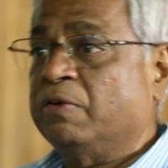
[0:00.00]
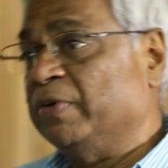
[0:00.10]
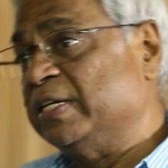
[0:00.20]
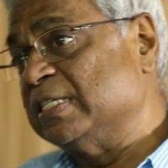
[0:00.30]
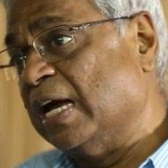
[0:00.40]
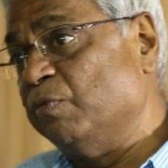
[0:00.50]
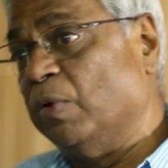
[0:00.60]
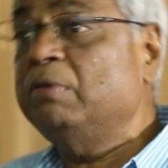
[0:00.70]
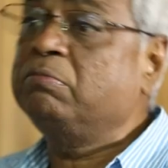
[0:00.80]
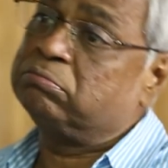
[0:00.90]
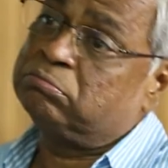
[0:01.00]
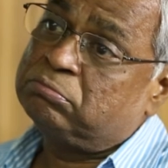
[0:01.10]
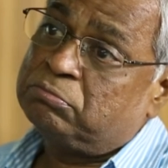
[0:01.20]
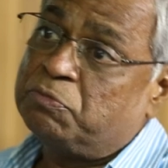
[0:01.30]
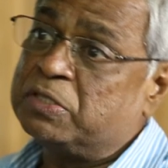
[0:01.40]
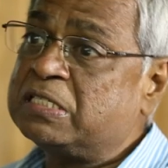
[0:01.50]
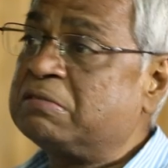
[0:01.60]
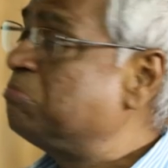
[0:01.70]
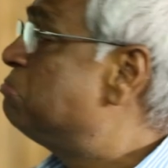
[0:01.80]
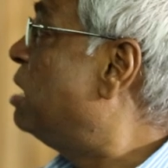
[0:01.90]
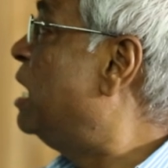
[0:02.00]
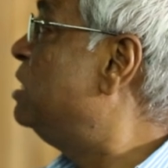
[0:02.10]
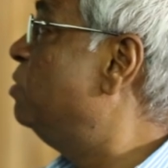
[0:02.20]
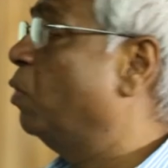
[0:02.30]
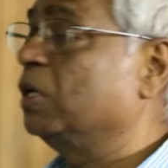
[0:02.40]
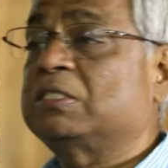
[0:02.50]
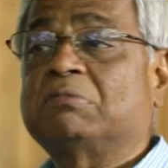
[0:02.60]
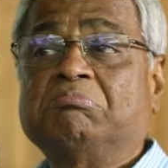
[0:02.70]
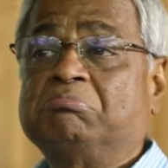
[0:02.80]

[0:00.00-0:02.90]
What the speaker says: We designed one with 80 watts.